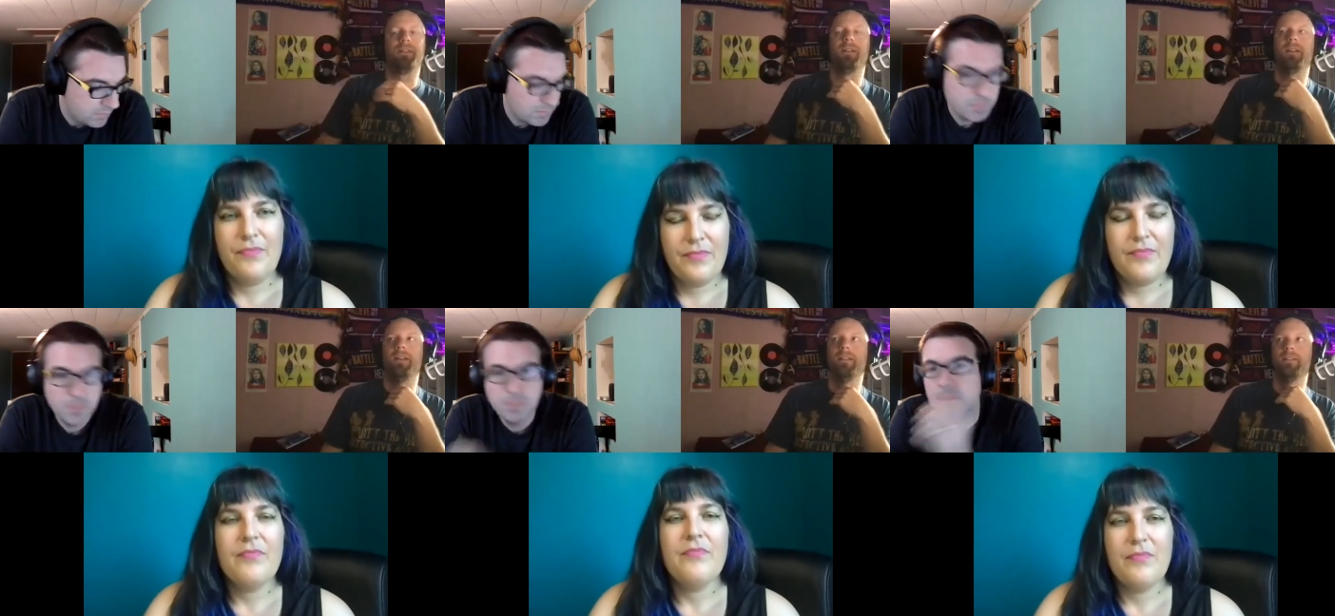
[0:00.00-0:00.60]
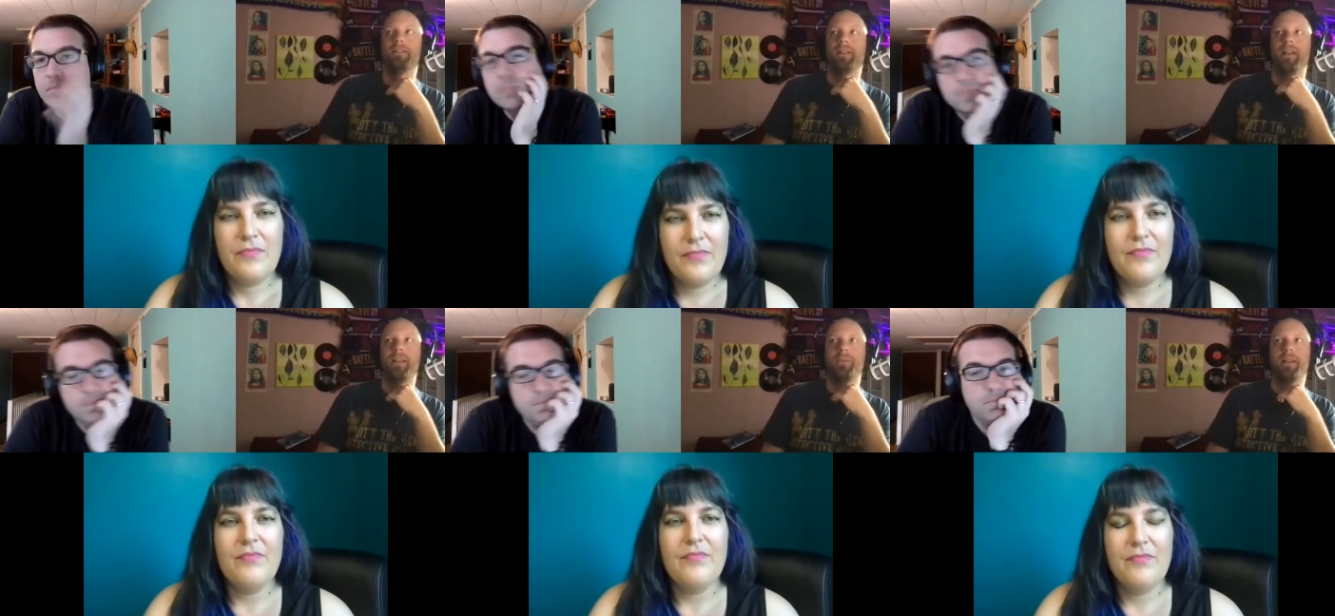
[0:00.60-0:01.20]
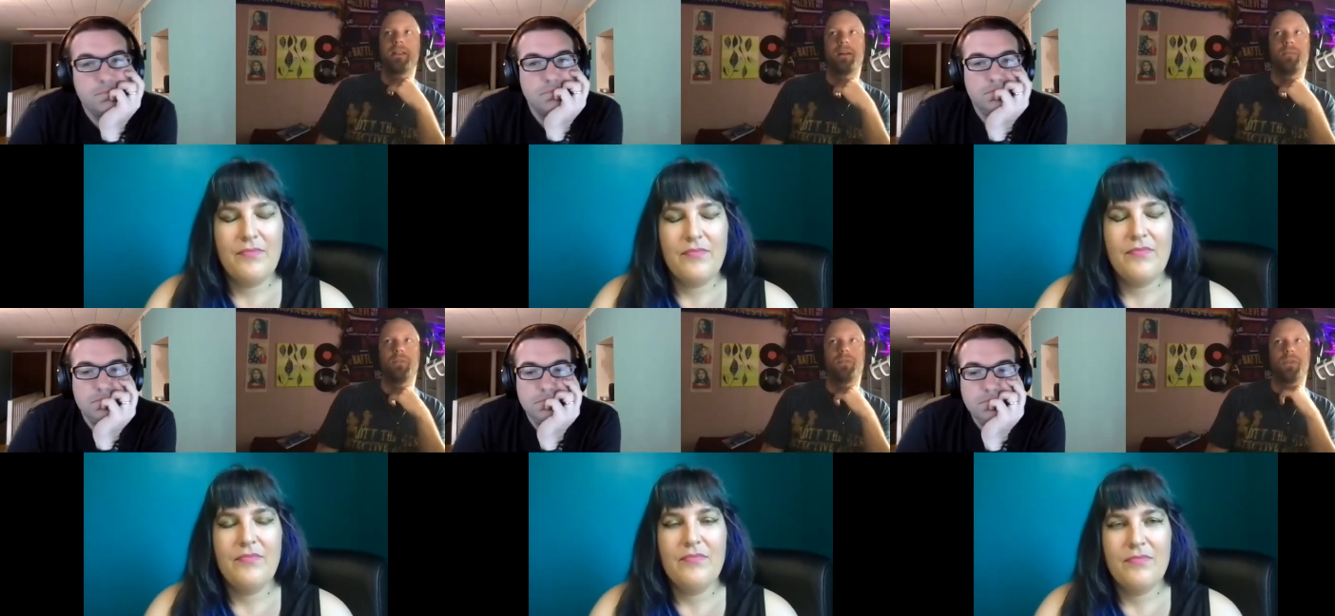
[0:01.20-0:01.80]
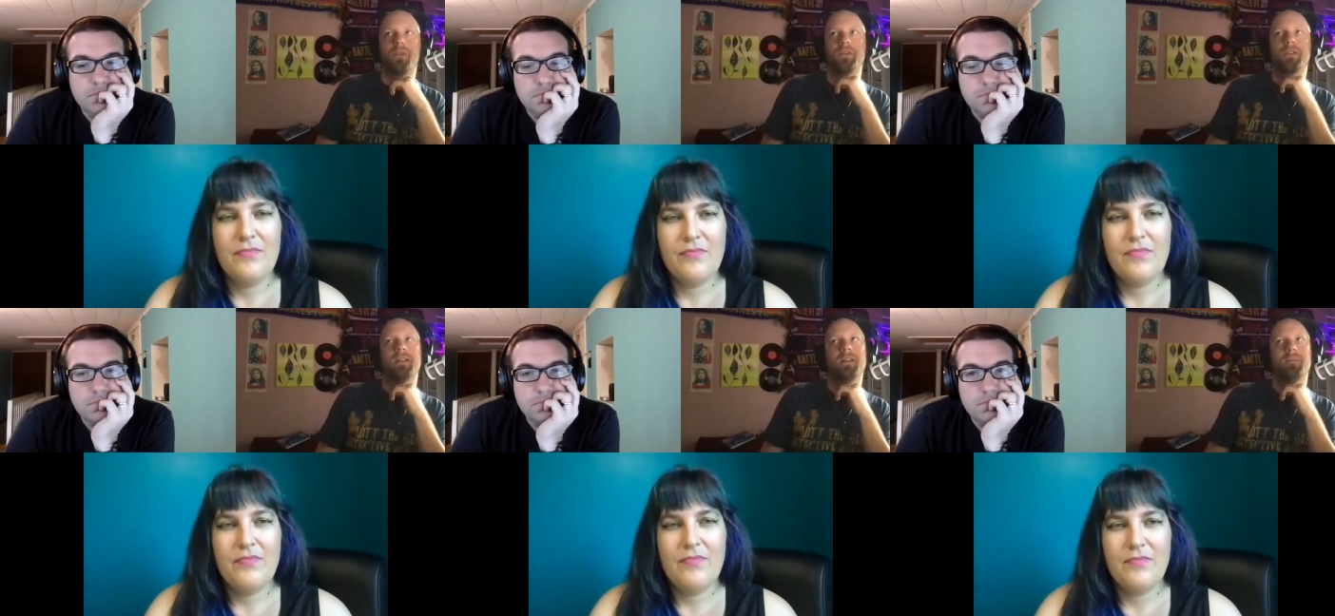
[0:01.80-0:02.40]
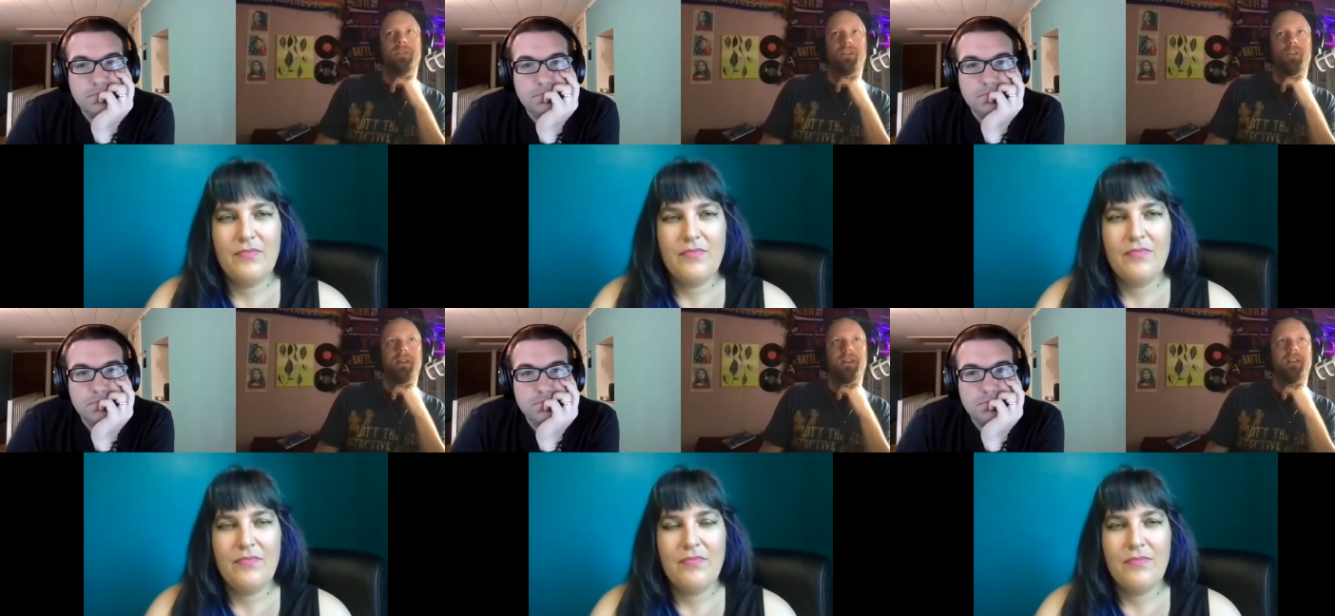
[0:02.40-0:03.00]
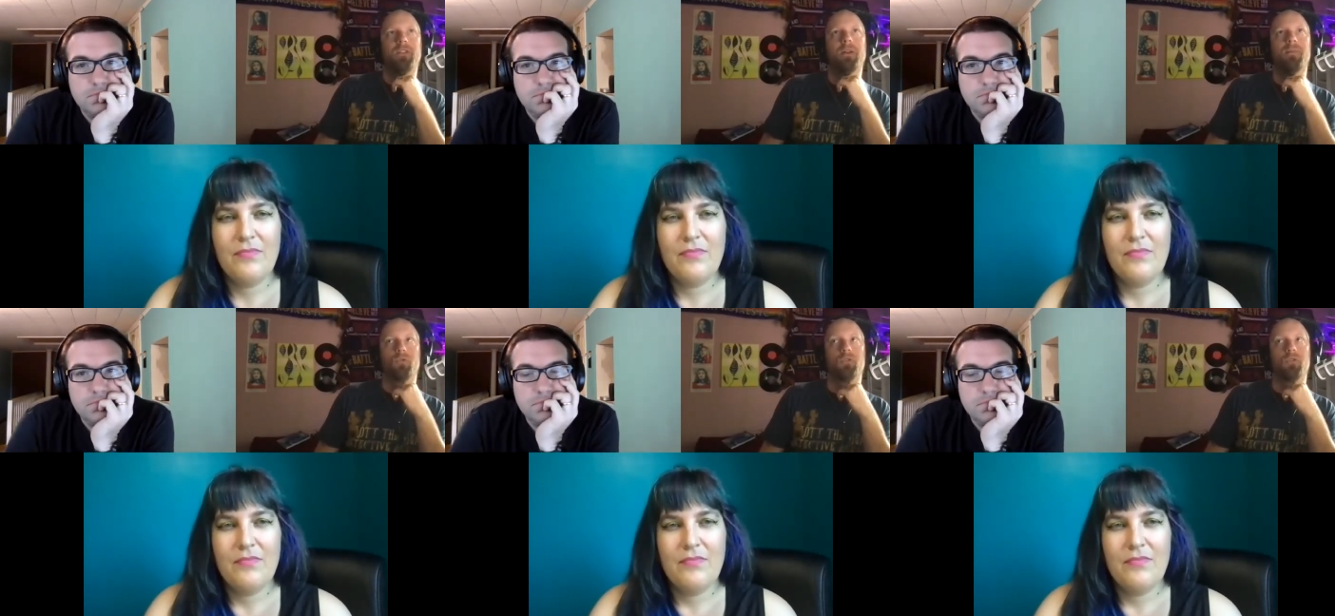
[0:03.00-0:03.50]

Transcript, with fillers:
Speaker 1: Uh, mm-hmm. and we had a couple of those, but the Armenian cucumbers were